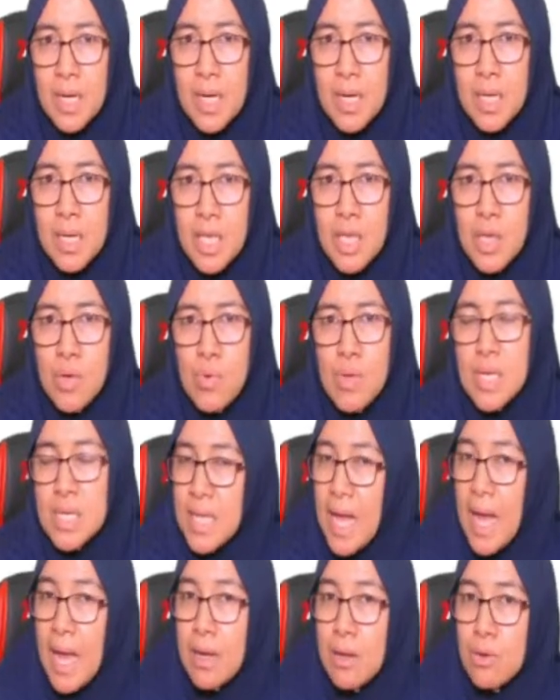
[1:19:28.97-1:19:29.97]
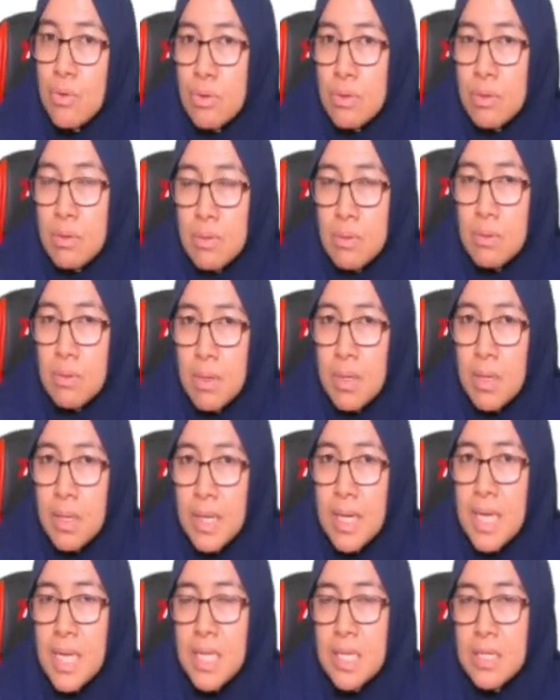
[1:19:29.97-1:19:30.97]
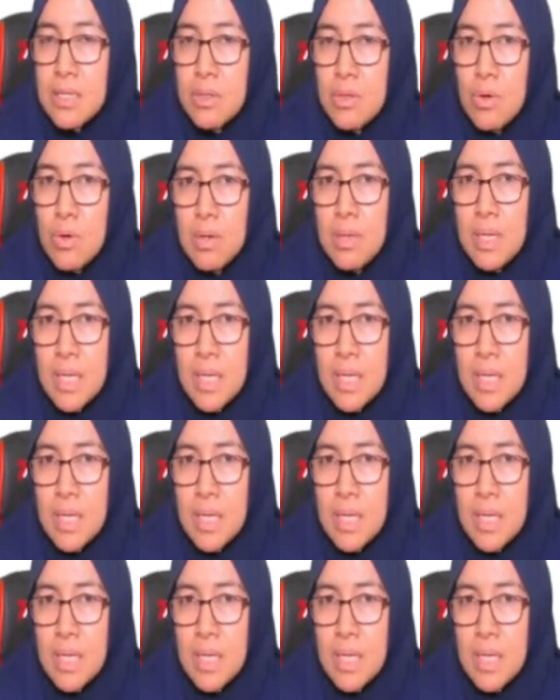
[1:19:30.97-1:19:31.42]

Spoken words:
Q is unknown. D is known,